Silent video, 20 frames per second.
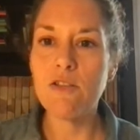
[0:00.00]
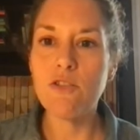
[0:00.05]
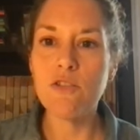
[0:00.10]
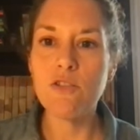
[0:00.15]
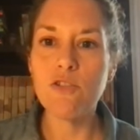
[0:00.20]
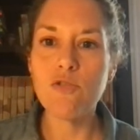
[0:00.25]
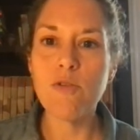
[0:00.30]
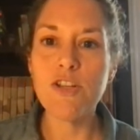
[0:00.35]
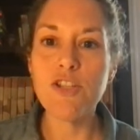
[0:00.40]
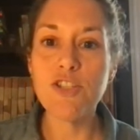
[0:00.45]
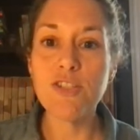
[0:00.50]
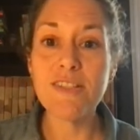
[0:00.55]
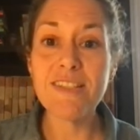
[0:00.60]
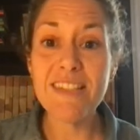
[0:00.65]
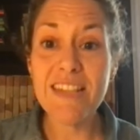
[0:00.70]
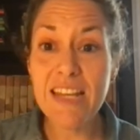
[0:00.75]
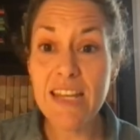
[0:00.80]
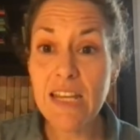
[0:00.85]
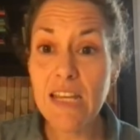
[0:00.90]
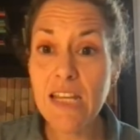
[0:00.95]
question
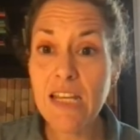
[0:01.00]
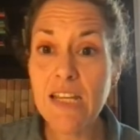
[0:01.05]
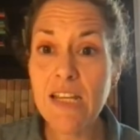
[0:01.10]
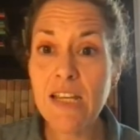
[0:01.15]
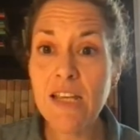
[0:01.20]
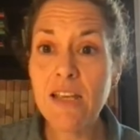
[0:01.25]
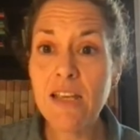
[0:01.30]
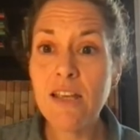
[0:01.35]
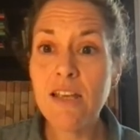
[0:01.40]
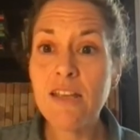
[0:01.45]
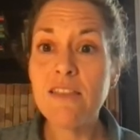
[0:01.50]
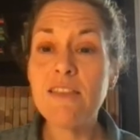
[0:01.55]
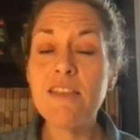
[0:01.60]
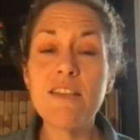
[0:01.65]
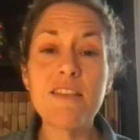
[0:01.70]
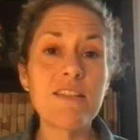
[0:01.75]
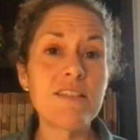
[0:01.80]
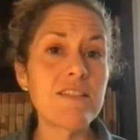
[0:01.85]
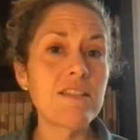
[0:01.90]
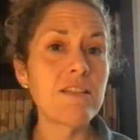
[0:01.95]
C.
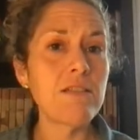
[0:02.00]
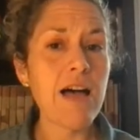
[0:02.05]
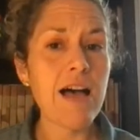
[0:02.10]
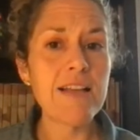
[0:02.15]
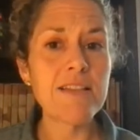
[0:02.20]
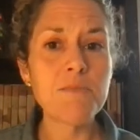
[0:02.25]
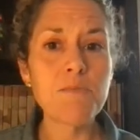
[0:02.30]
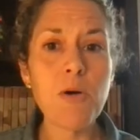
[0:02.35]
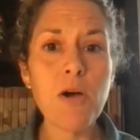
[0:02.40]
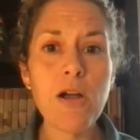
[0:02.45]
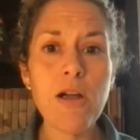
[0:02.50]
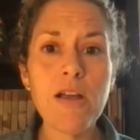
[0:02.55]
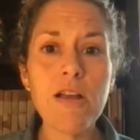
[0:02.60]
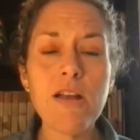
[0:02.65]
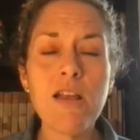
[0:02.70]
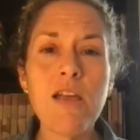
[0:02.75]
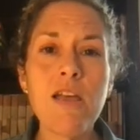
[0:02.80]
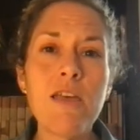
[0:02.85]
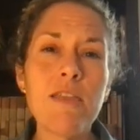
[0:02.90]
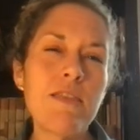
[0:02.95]
This is the last part.